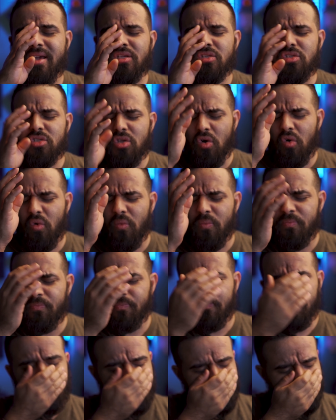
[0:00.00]
So
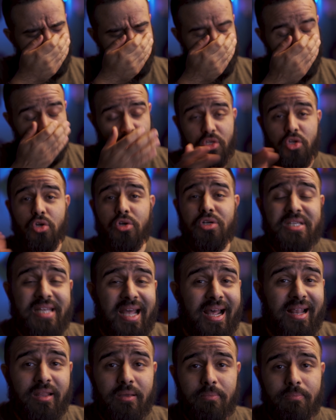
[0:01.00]
you're
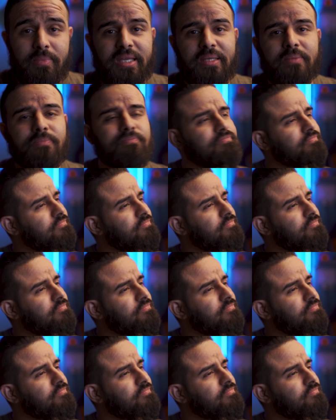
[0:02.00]
telling me,